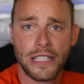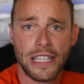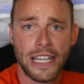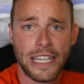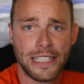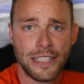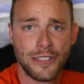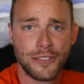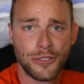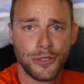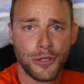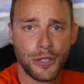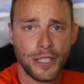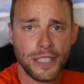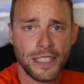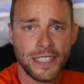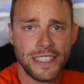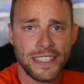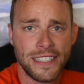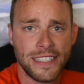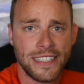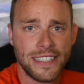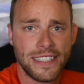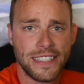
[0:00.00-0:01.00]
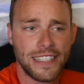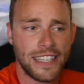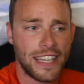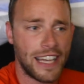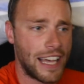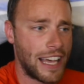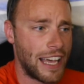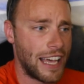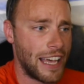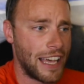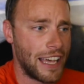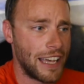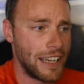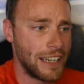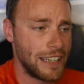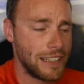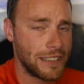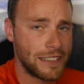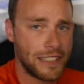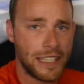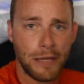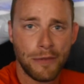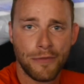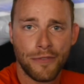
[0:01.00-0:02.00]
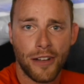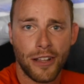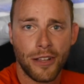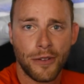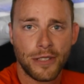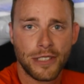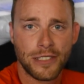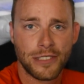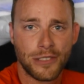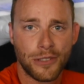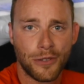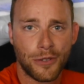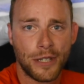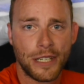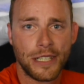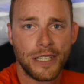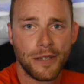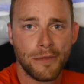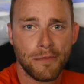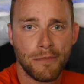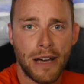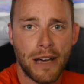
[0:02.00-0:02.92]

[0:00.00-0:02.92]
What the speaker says: you like the tour, and keep following the story on